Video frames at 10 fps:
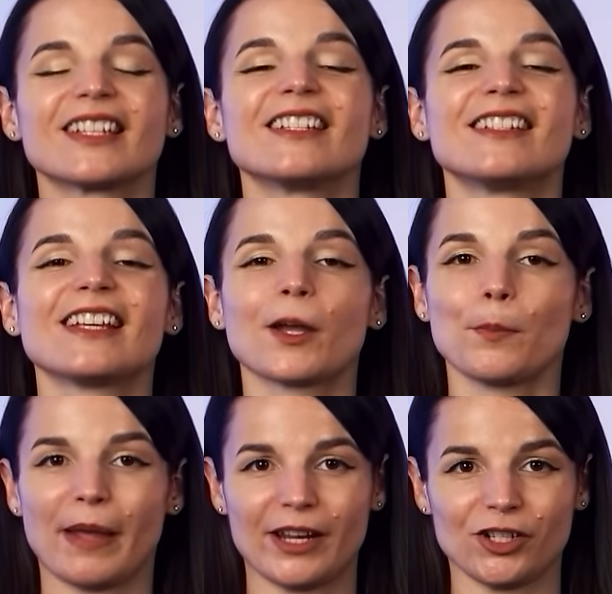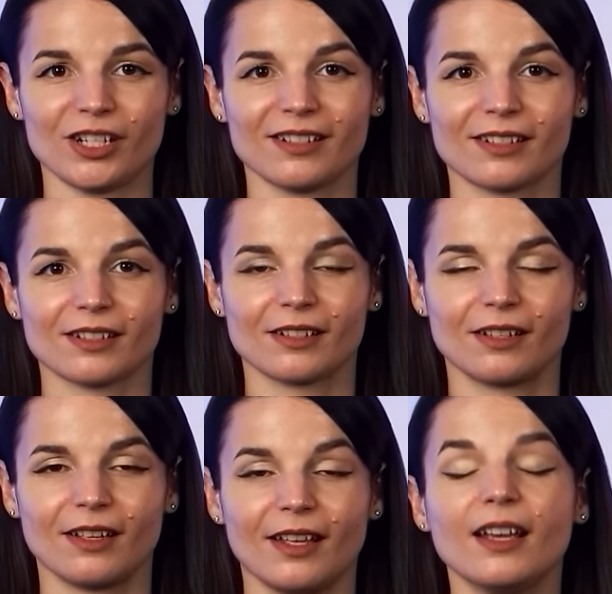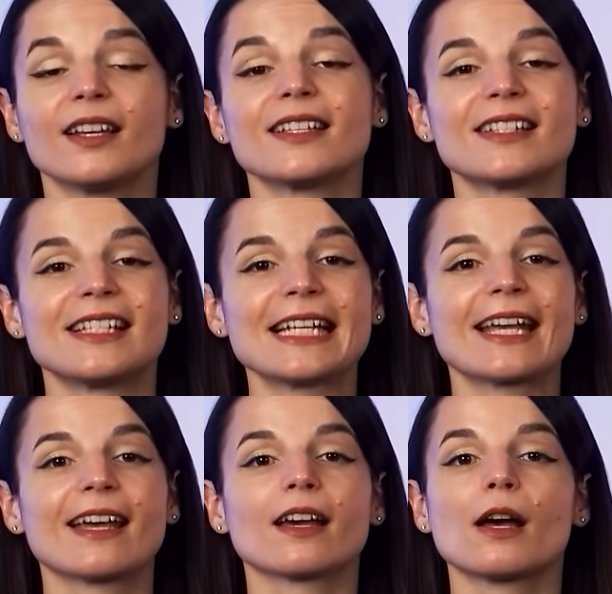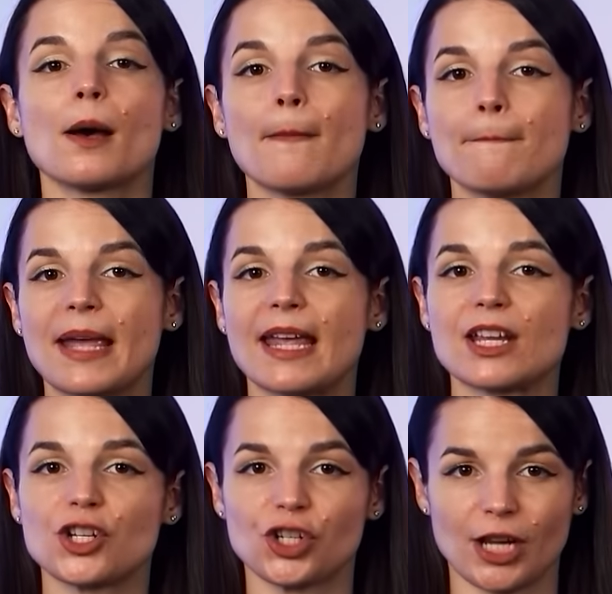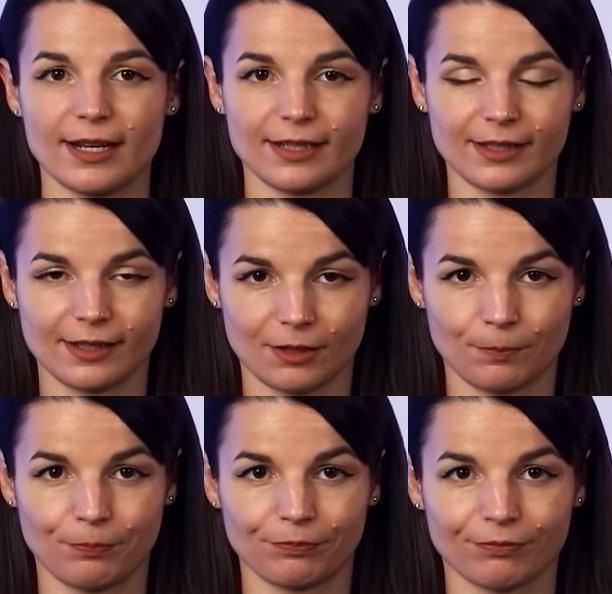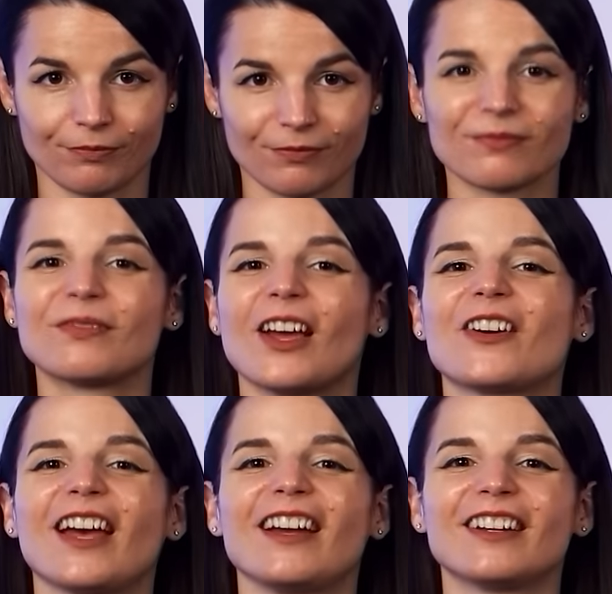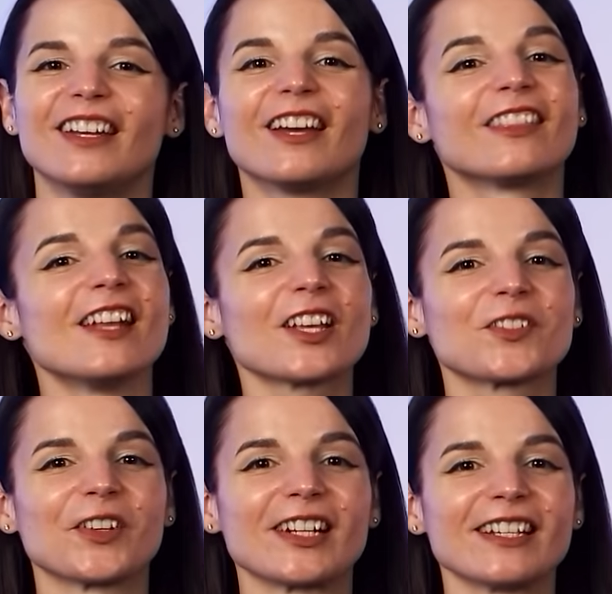Sick patient. Sick patient. Okay, the next word